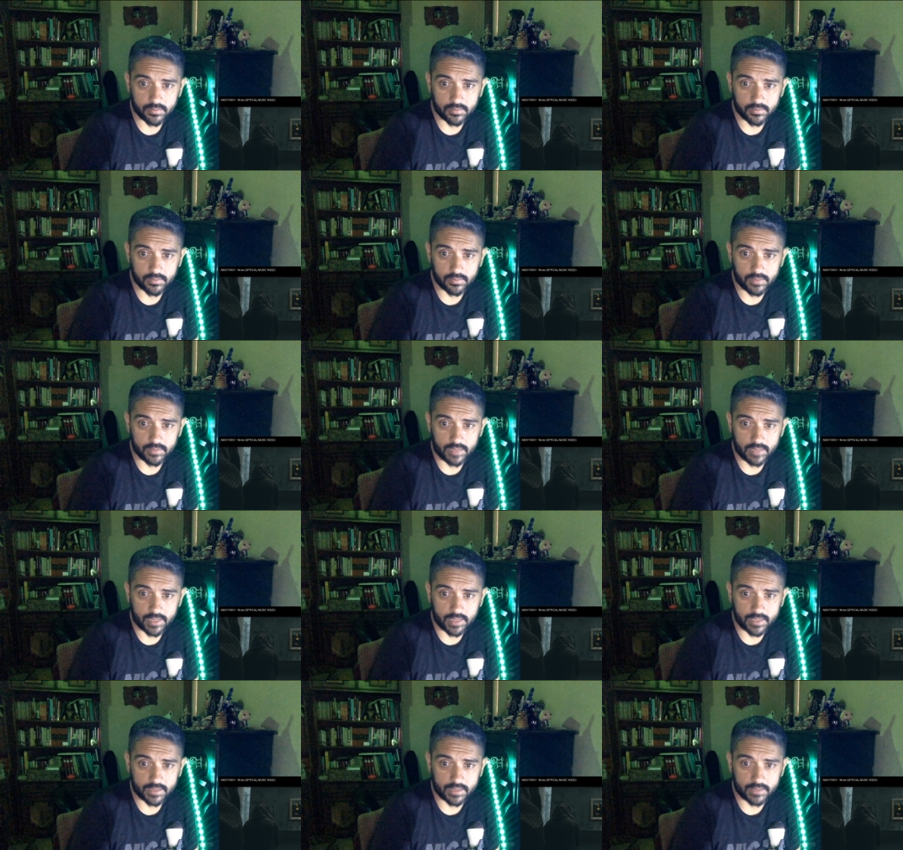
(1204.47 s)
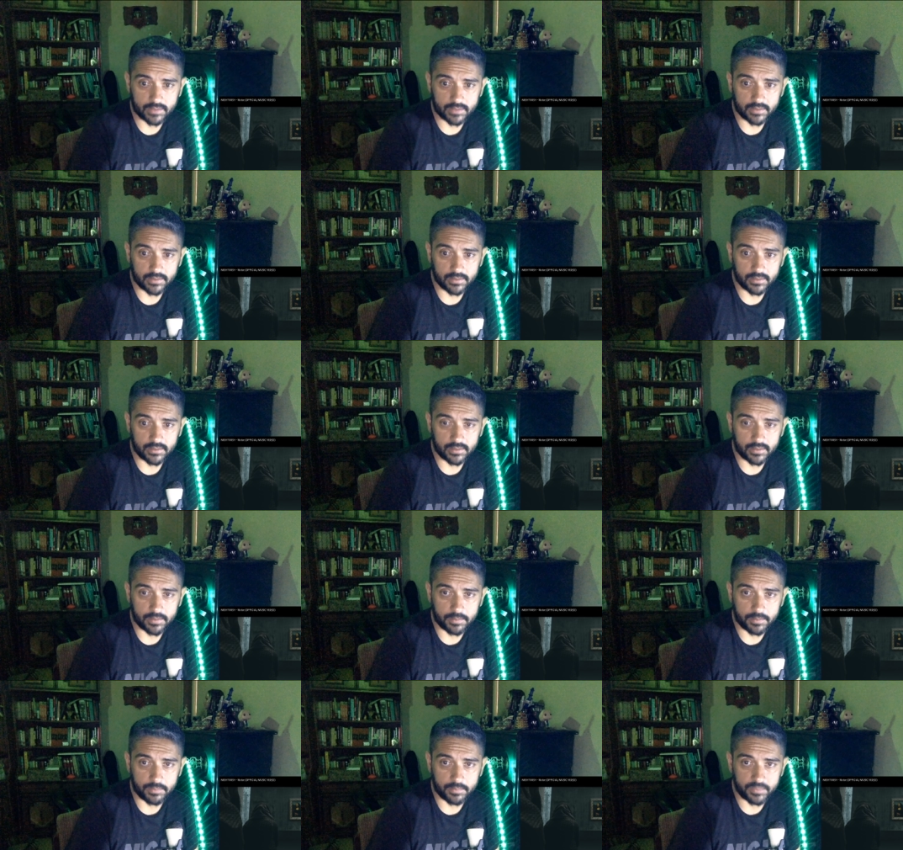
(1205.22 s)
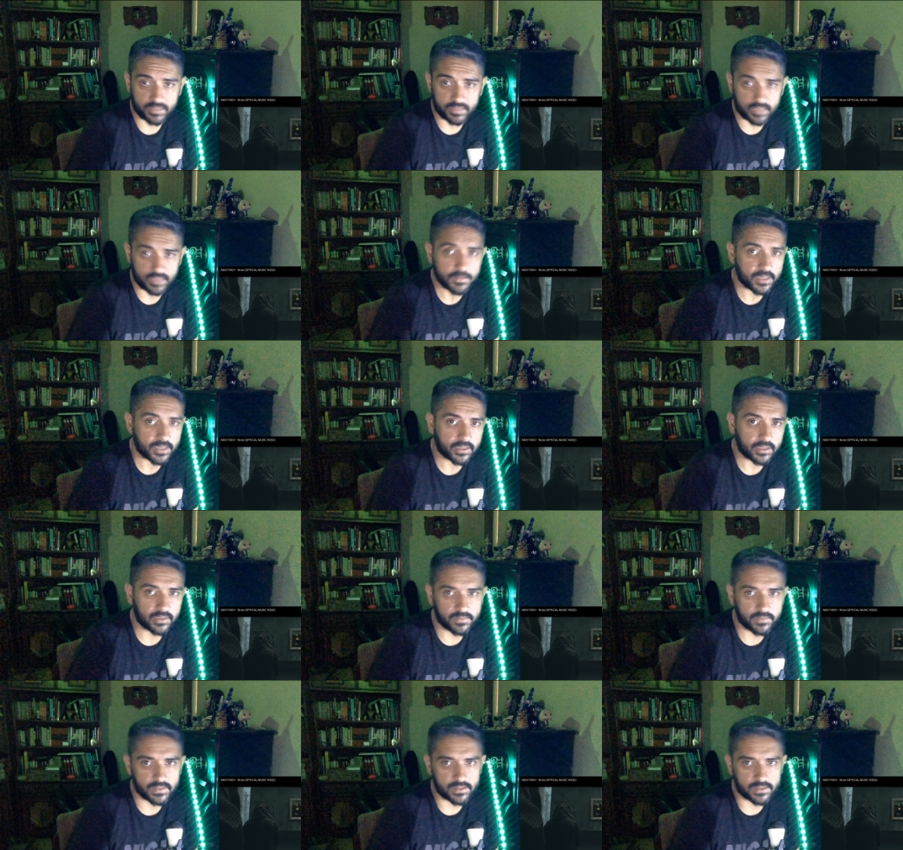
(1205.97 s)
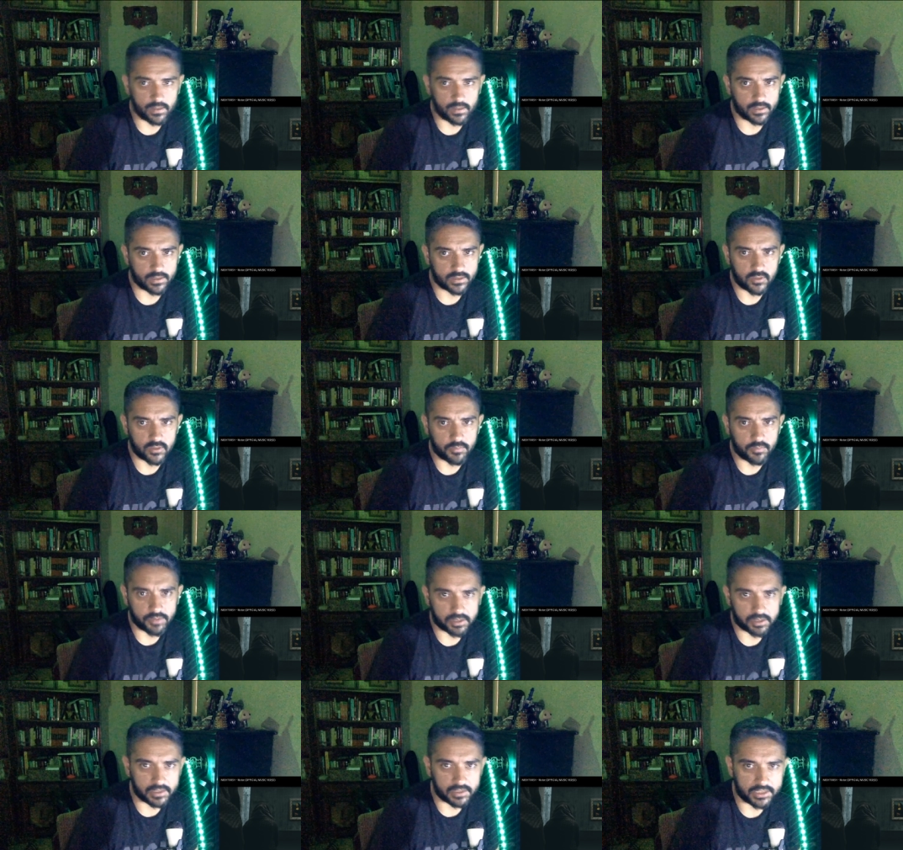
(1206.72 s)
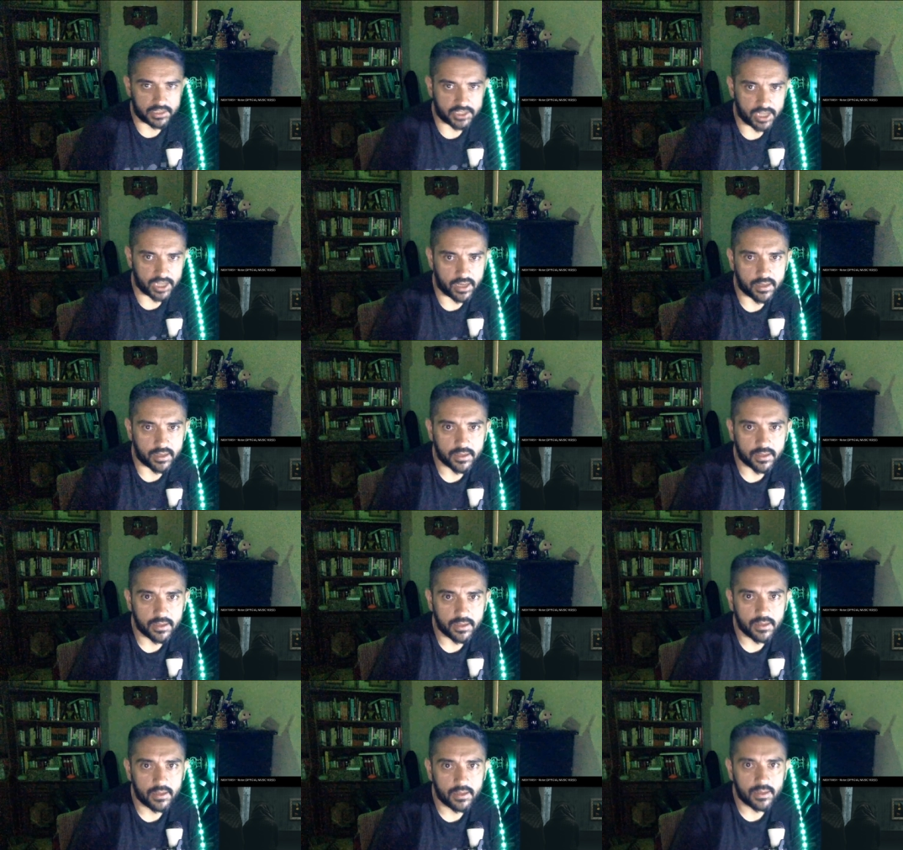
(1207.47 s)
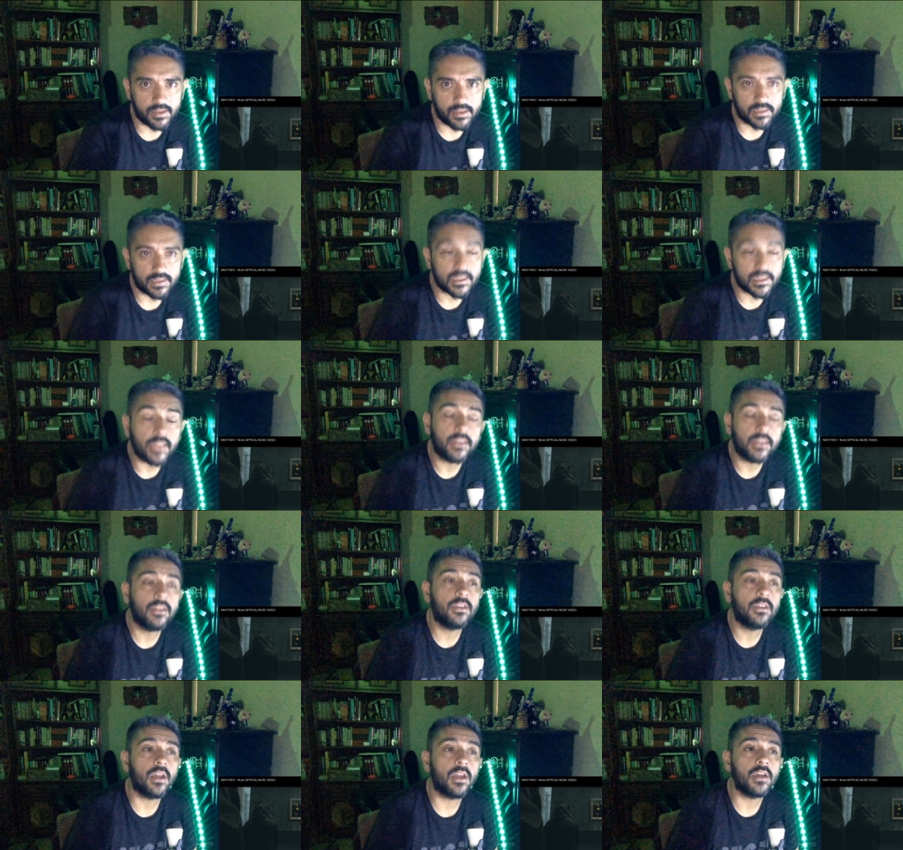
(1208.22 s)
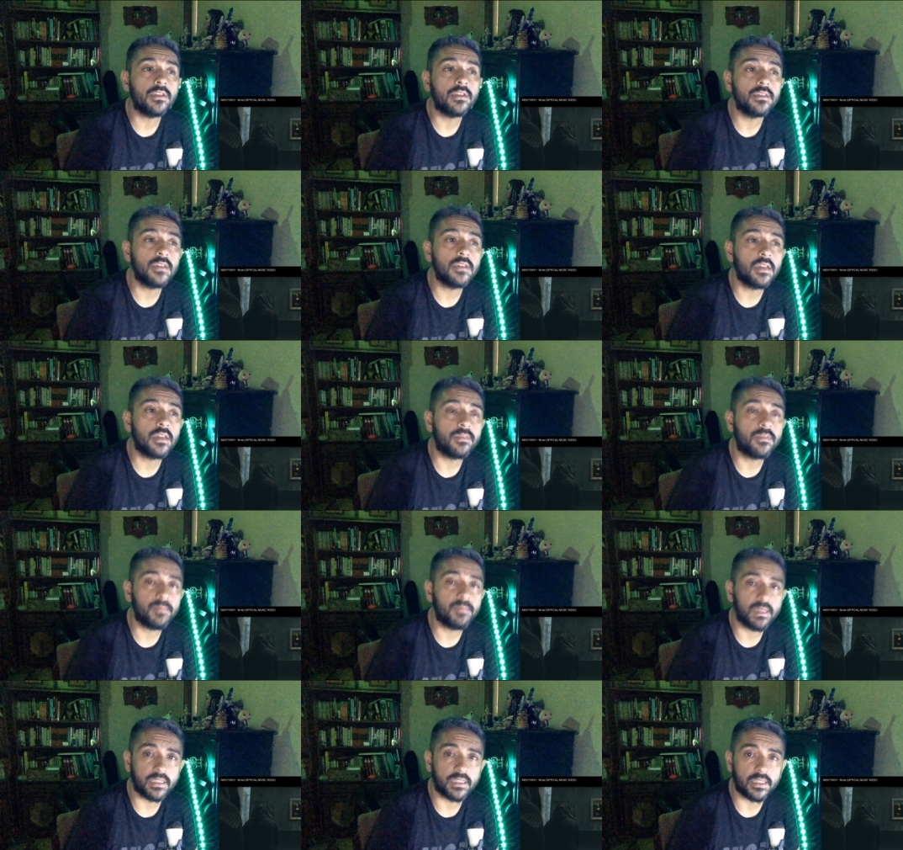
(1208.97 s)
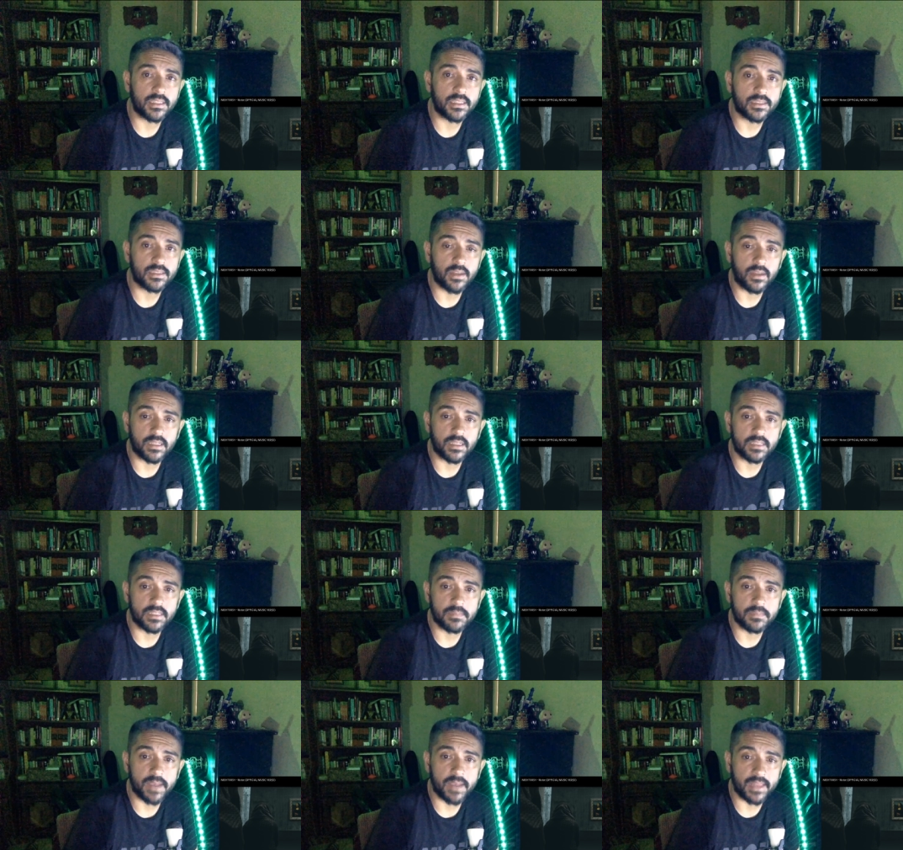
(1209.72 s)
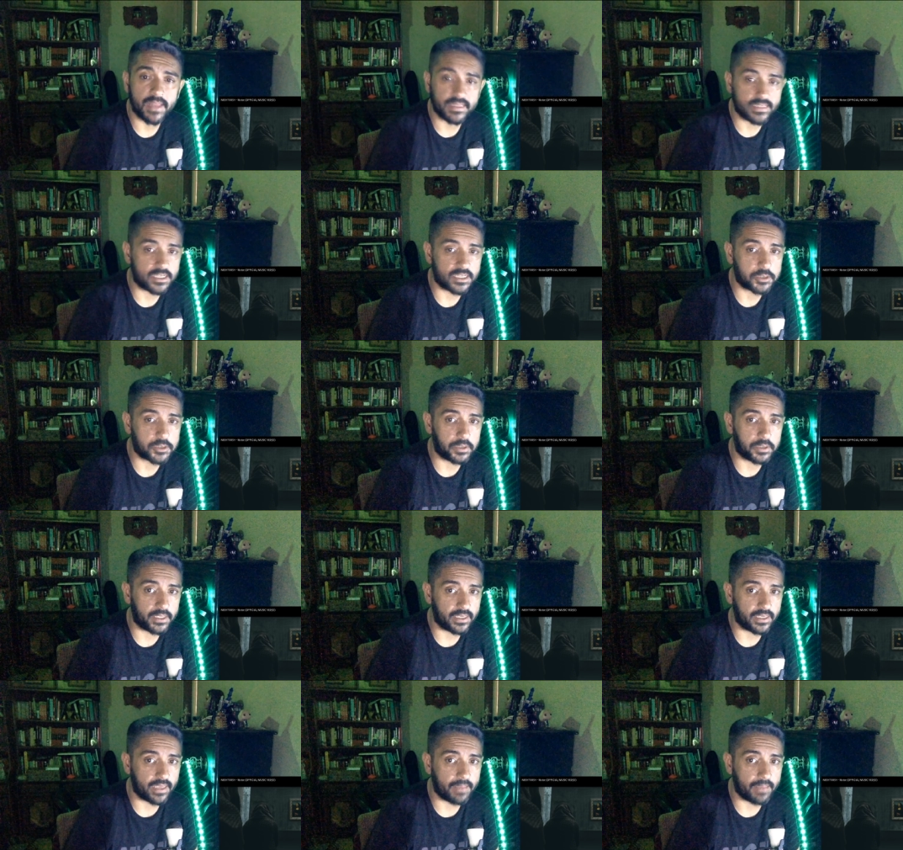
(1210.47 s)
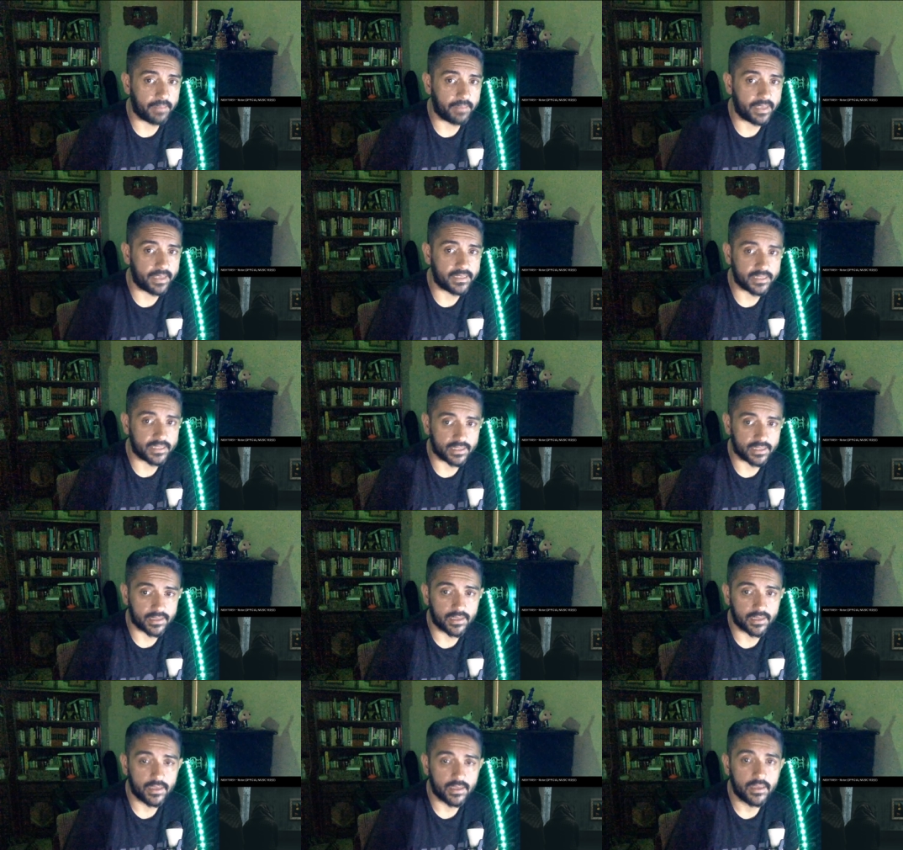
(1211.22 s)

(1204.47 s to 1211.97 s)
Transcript: Like the the subject of this song is super cliche, that does not mean that the song is bad. It's actually amazing.